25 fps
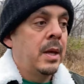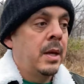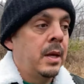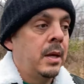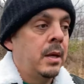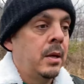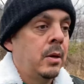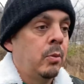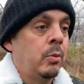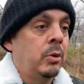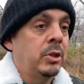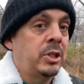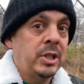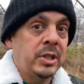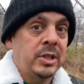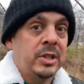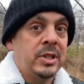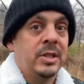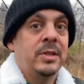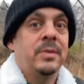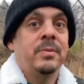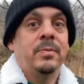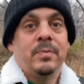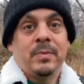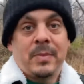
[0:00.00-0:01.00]
which
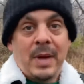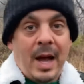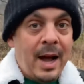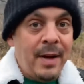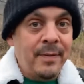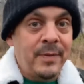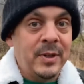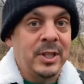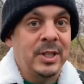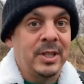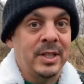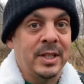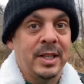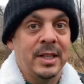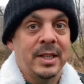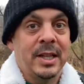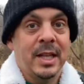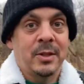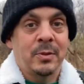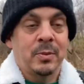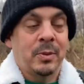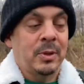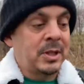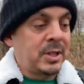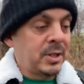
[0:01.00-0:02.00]
is obviously
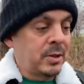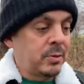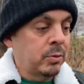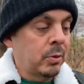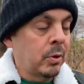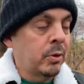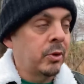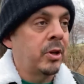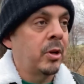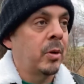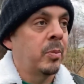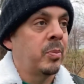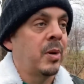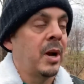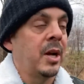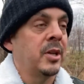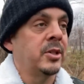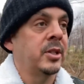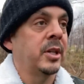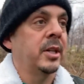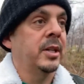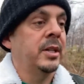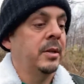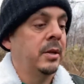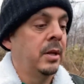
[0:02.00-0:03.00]
that's what this roadkill
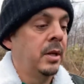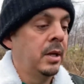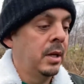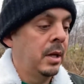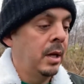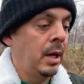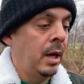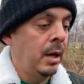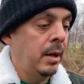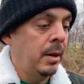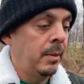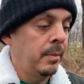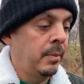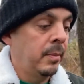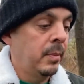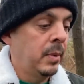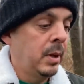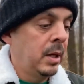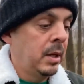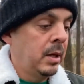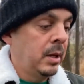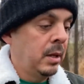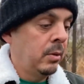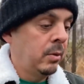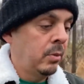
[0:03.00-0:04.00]
project um,
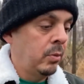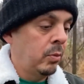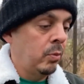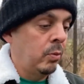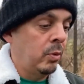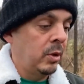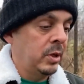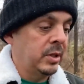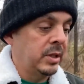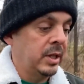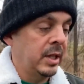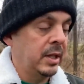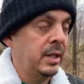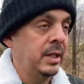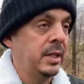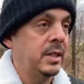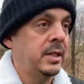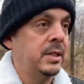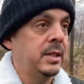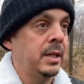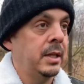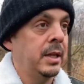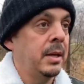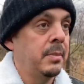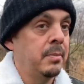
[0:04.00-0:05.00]
was at
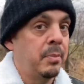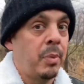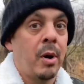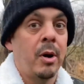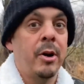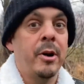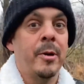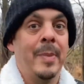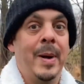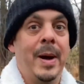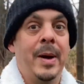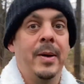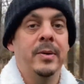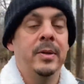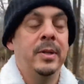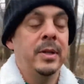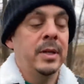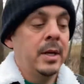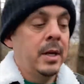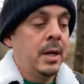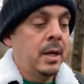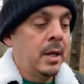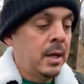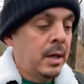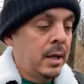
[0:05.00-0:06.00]
least in part about.
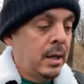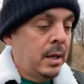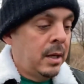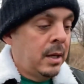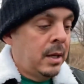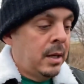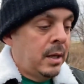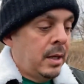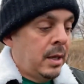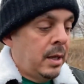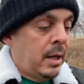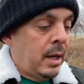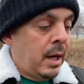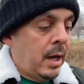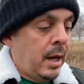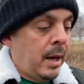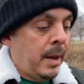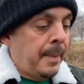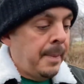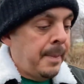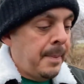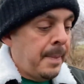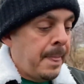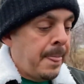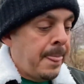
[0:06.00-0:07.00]

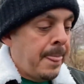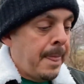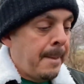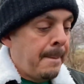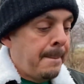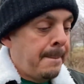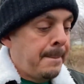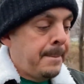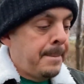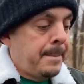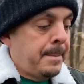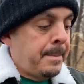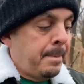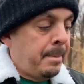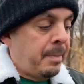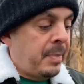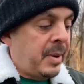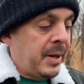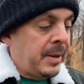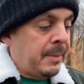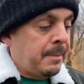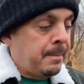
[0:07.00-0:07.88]
Um, but